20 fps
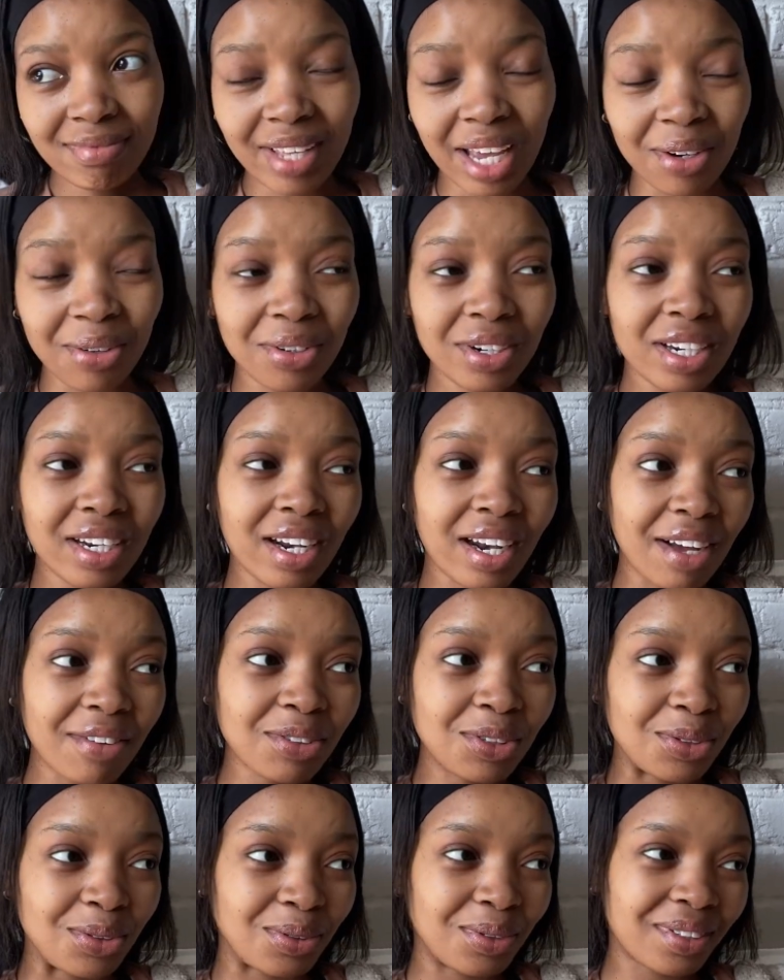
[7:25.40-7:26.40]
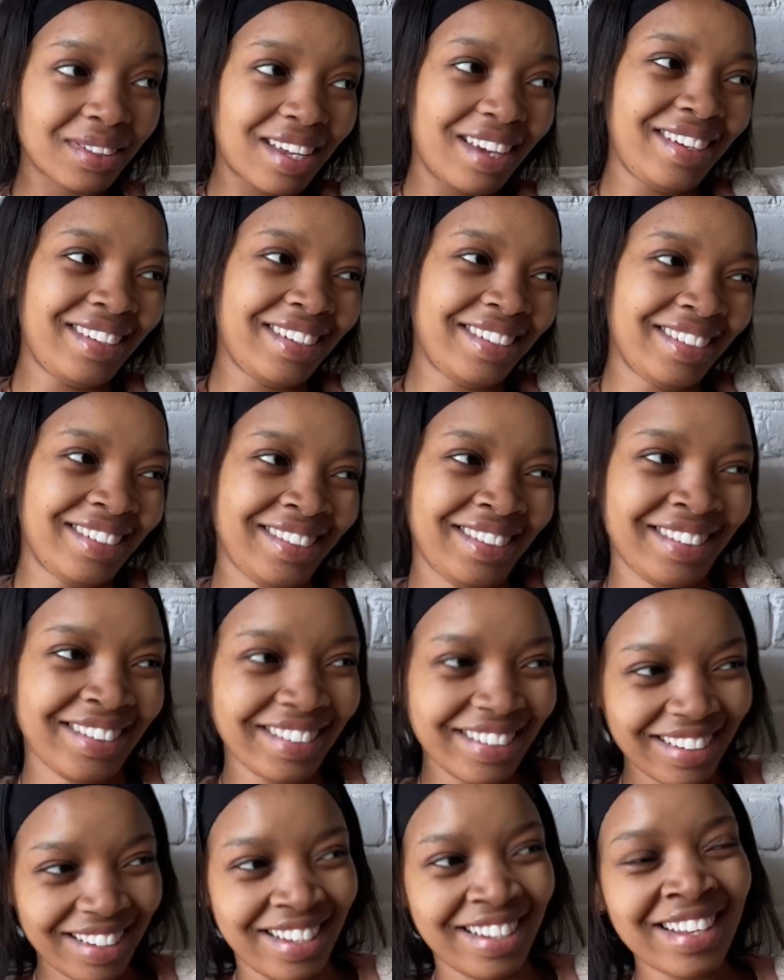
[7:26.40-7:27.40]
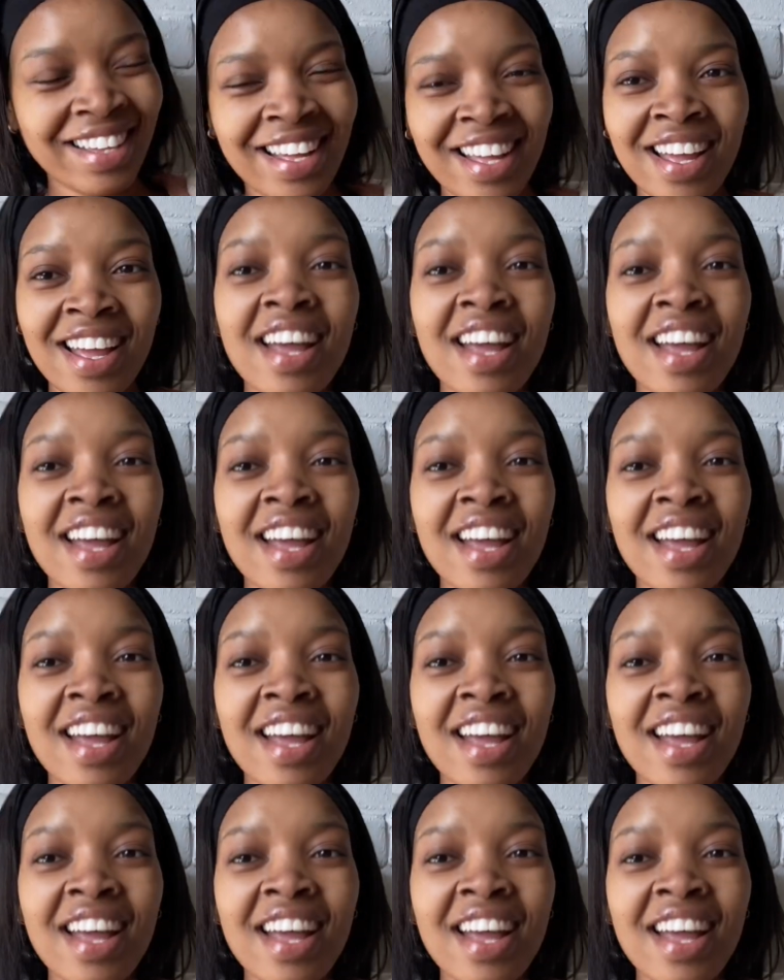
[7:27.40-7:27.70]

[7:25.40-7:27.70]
I'd really love to